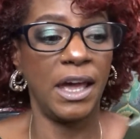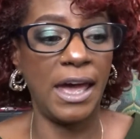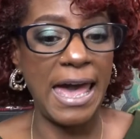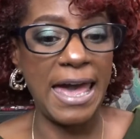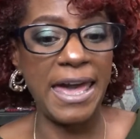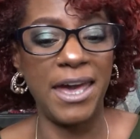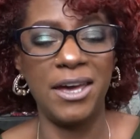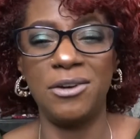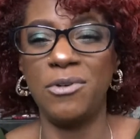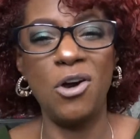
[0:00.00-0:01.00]
I
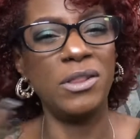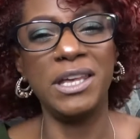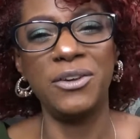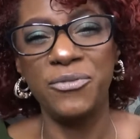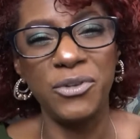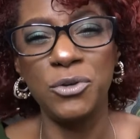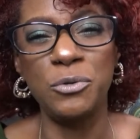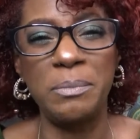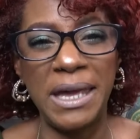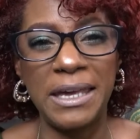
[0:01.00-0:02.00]
have only a
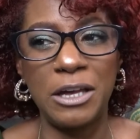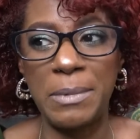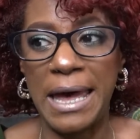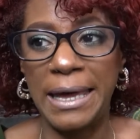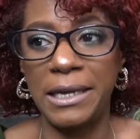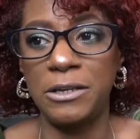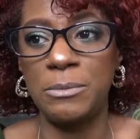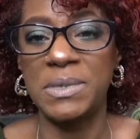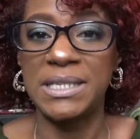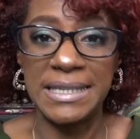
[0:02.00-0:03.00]
few makeup
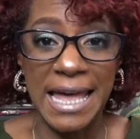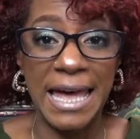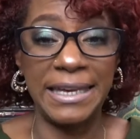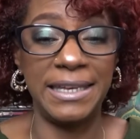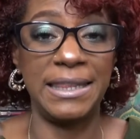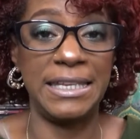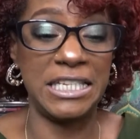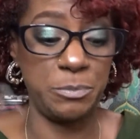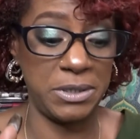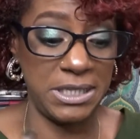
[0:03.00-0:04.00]
items, not in
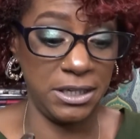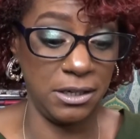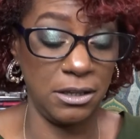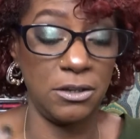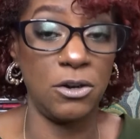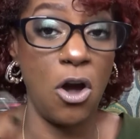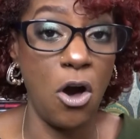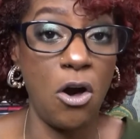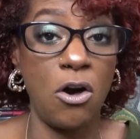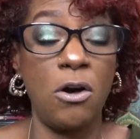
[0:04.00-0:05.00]
this particular
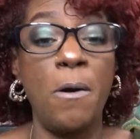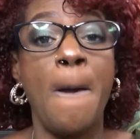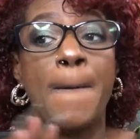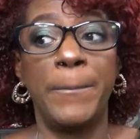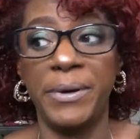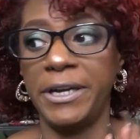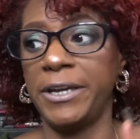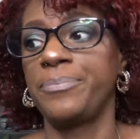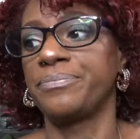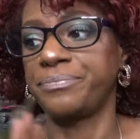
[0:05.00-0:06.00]
haul, but